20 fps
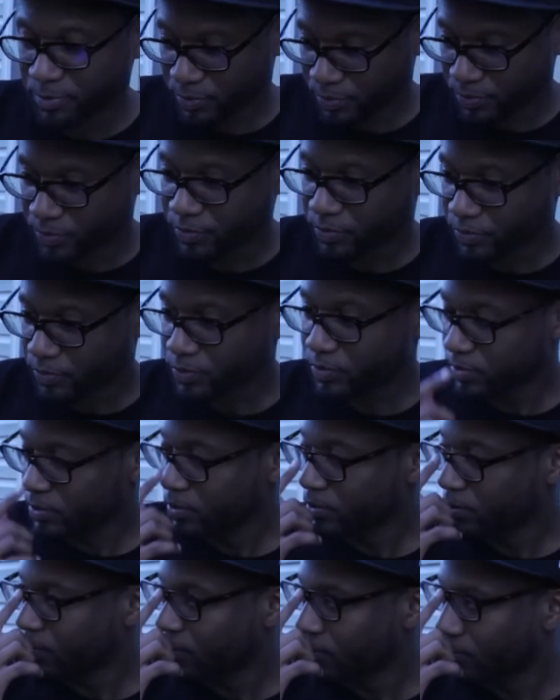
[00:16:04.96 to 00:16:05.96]

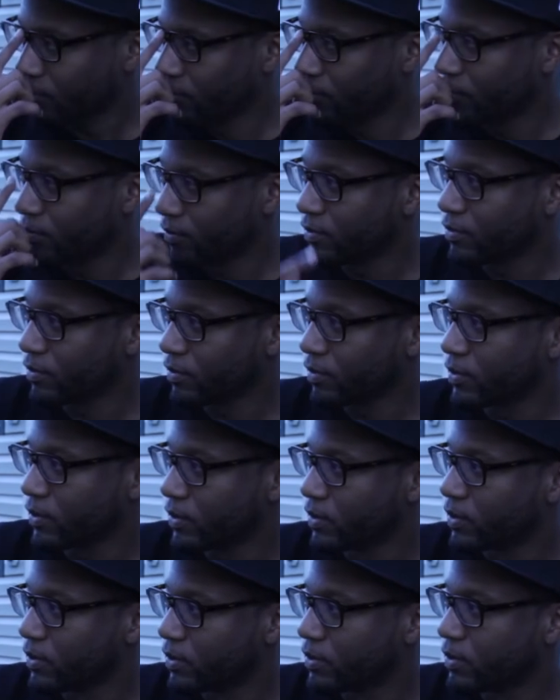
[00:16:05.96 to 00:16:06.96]

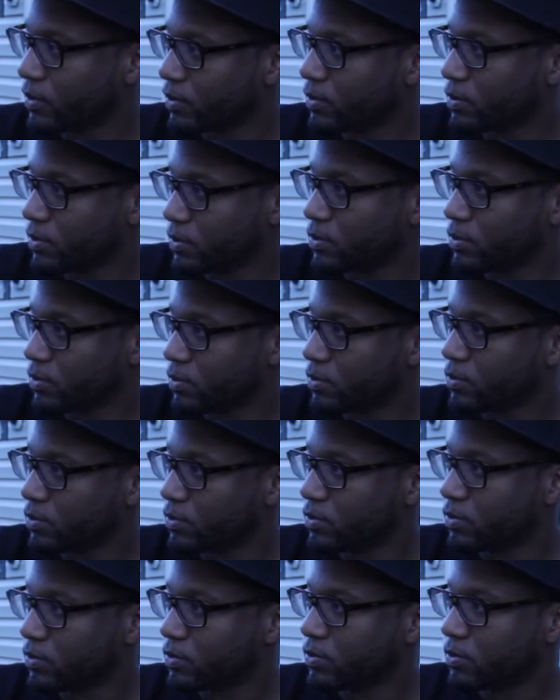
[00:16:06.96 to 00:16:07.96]

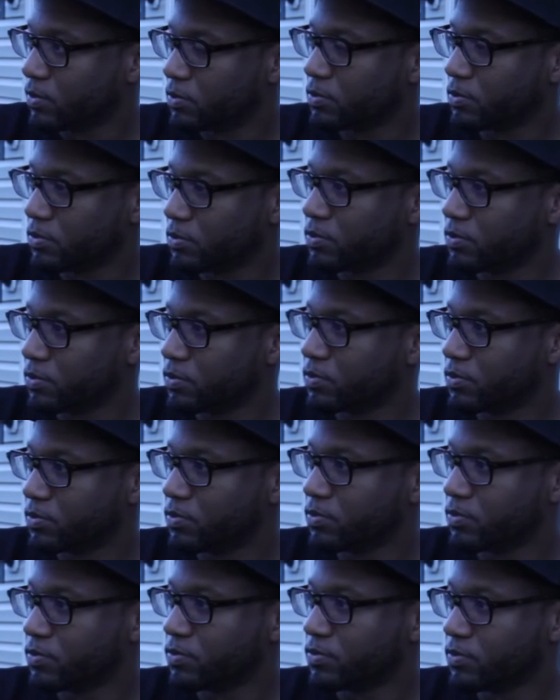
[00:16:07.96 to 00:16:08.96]

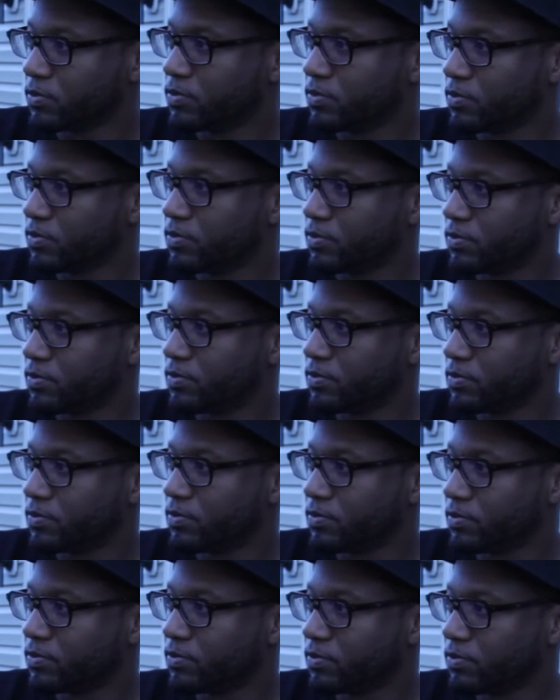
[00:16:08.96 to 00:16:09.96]

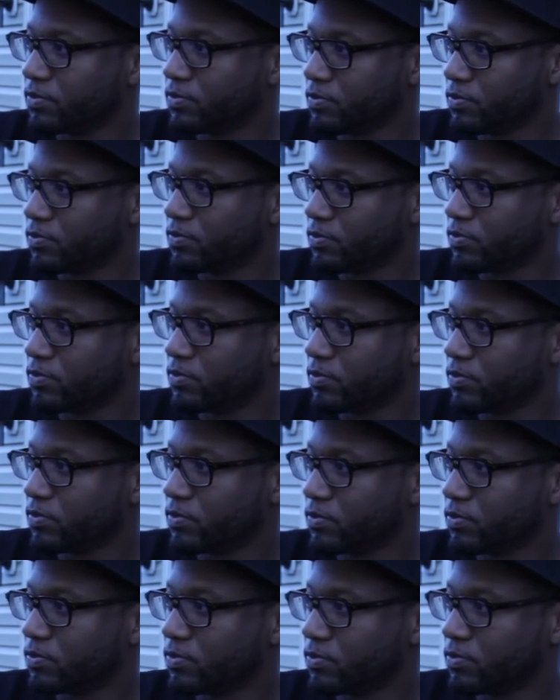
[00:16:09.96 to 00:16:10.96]

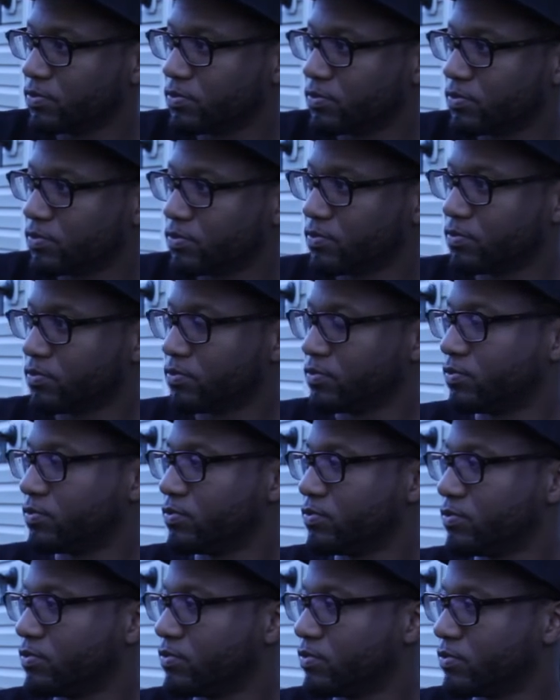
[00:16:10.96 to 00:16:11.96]

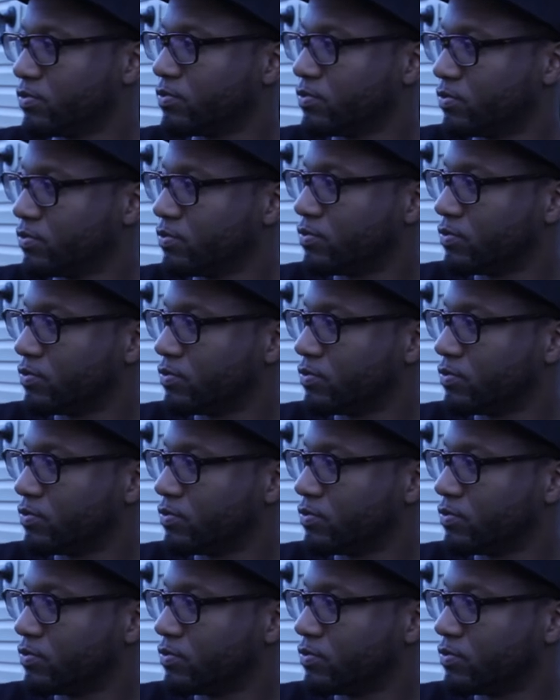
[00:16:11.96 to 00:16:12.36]
The person shown says nothing.